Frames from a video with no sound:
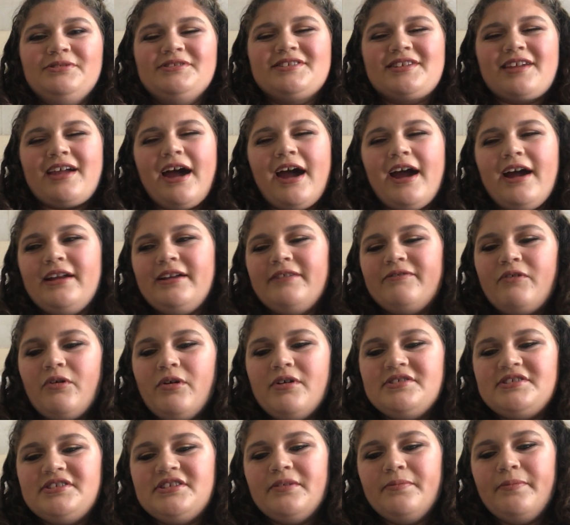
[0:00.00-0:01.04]
one's kind of
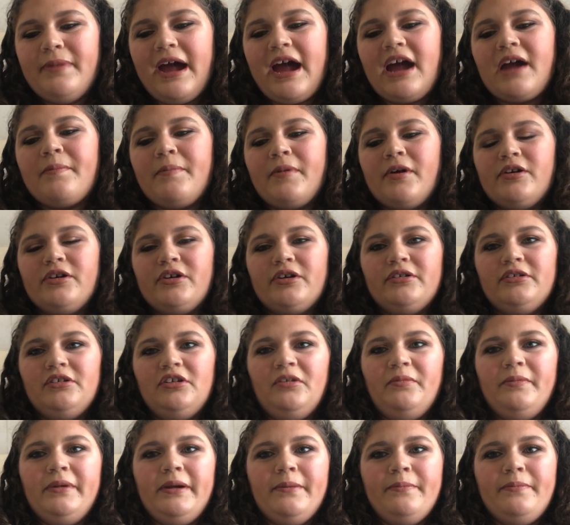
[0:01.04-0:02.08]
going to the back burner a
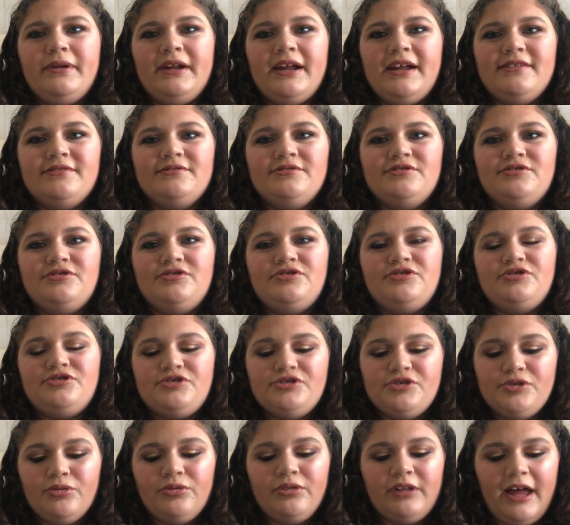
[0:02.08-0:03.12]
little bit, but I
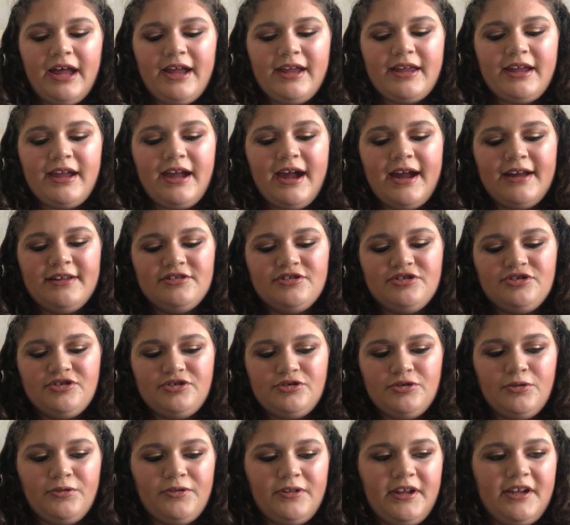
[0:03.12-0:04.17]
do like it. I
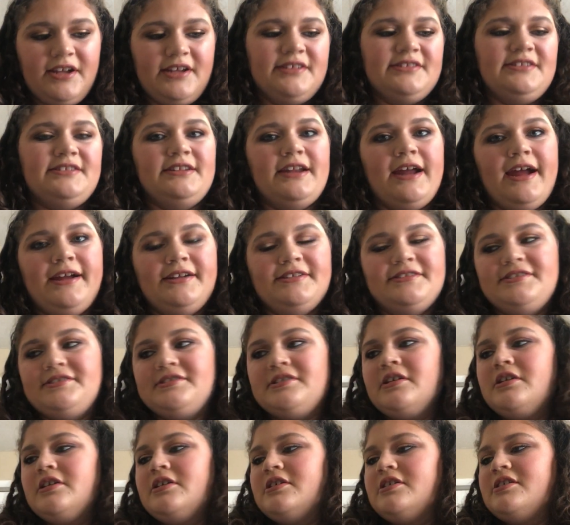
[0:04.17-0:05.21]
do think it's
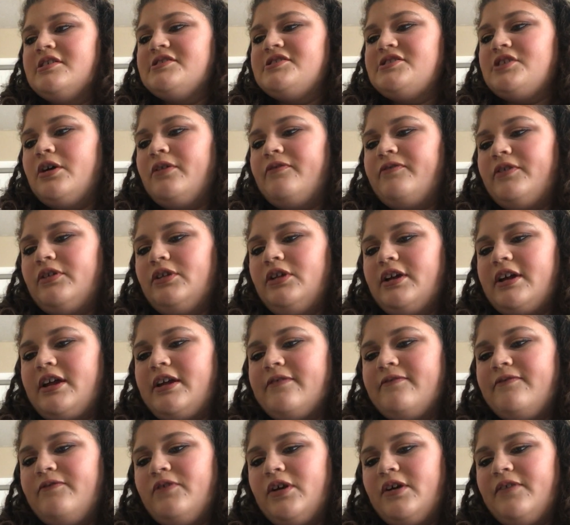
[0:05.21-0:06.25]
nice. So if you're
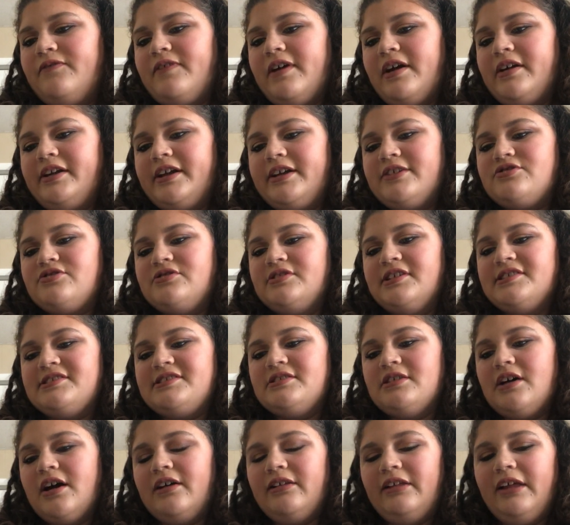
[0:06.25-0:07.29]
looking for a foundation
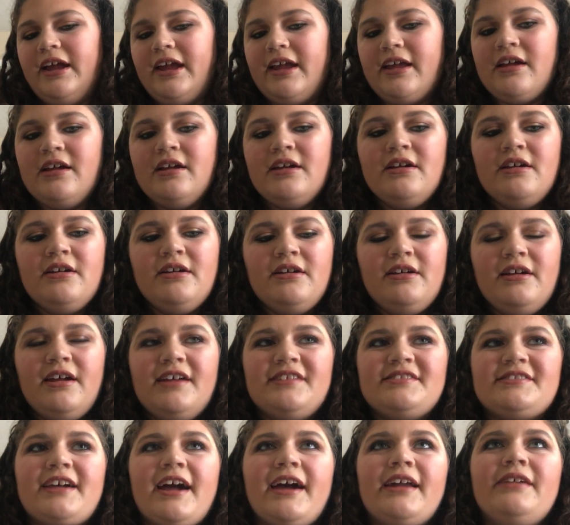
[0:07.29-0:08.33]
that's not like,
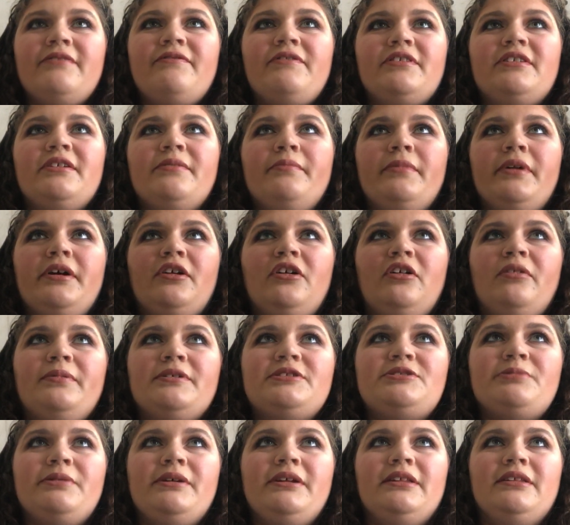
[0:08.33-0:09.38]
it's kind of in the middle
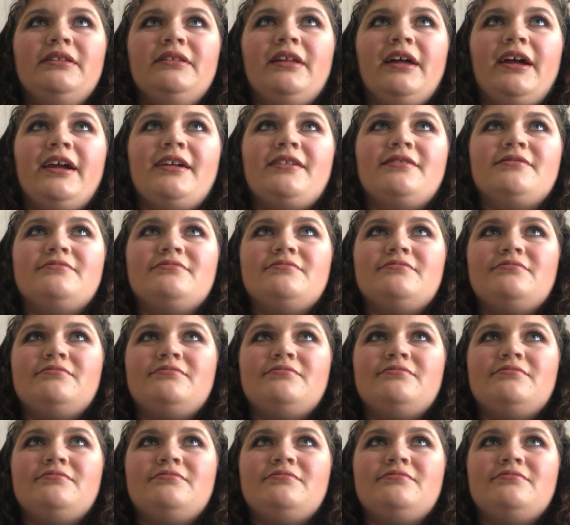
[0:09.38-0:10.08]
between like